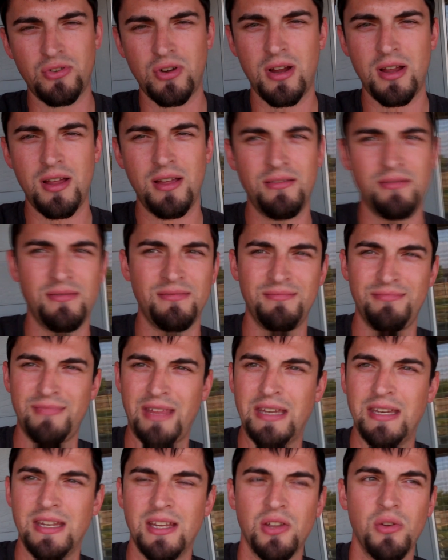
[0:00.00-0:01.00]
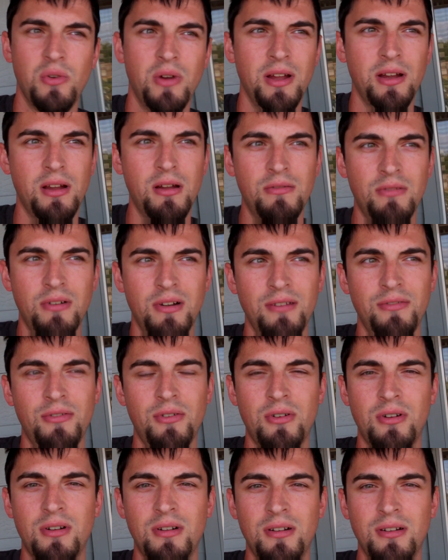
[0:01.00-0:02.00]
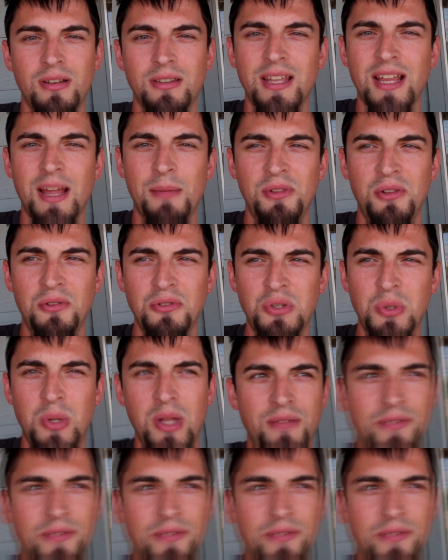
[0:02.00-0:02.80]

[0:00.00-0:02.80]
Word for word: and drive. It didn't quite go very far. I think I'm a little too